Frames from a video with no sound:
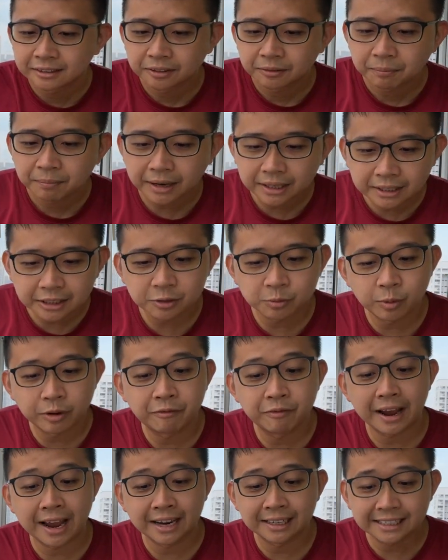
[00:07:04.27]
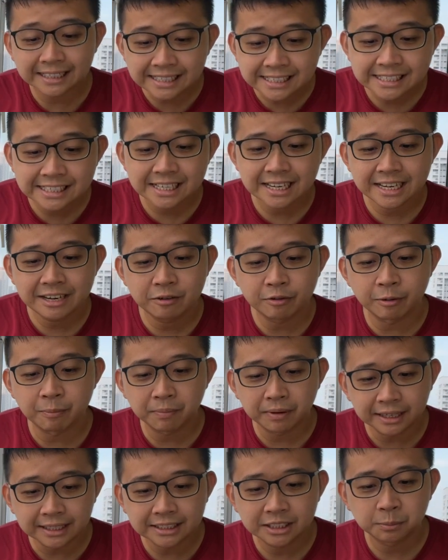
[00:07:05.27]
Packaged with an easily
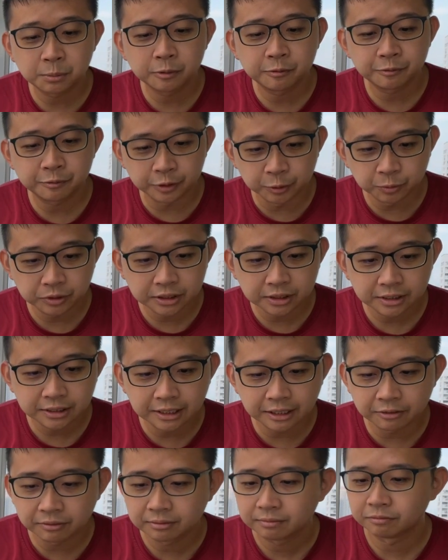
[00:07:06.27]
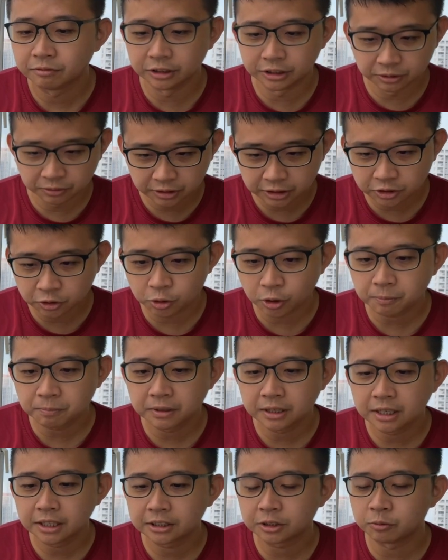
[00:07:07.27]
replaceable filter that reduces
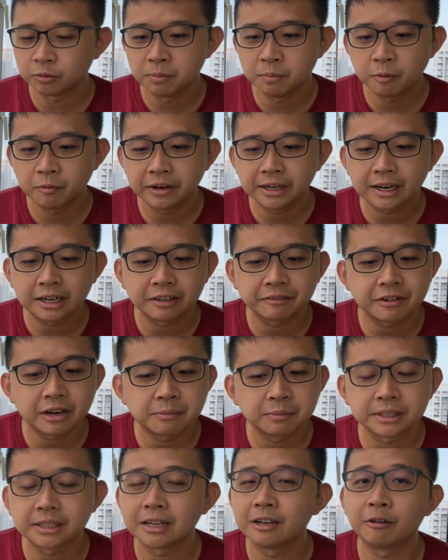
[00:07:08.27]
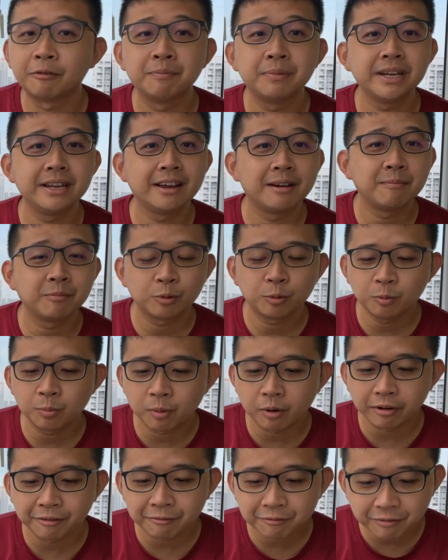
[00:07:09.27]
droplets, removing 95% of PM
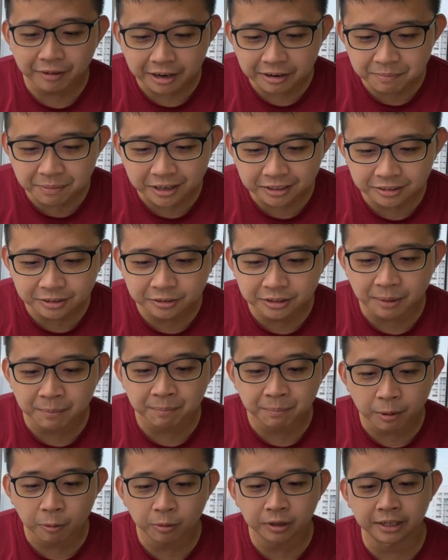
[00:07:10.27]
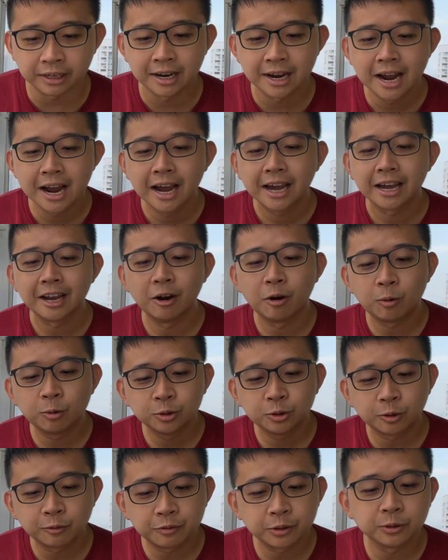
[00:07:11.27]
2.5 particles and pollen. It
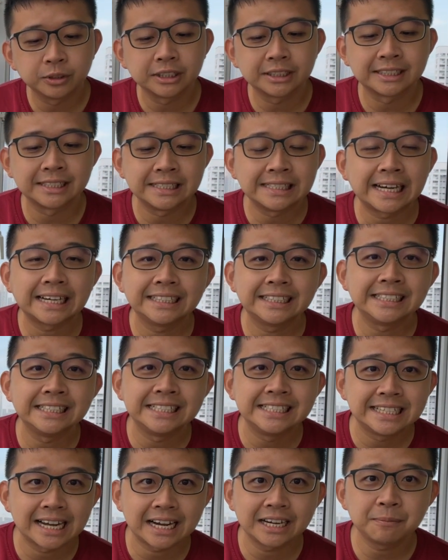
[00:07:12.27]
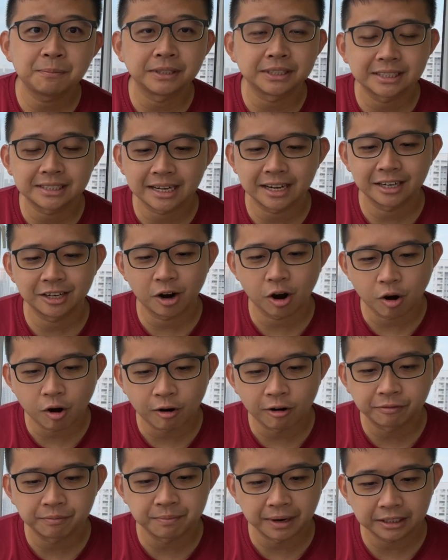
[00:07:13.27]
also filters 99%
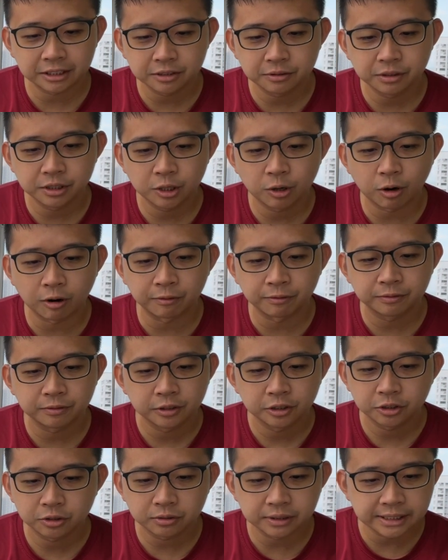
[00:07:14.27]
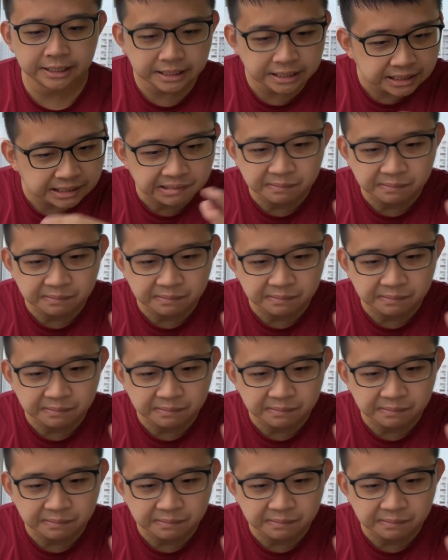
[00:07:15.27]
of bacteria of 3,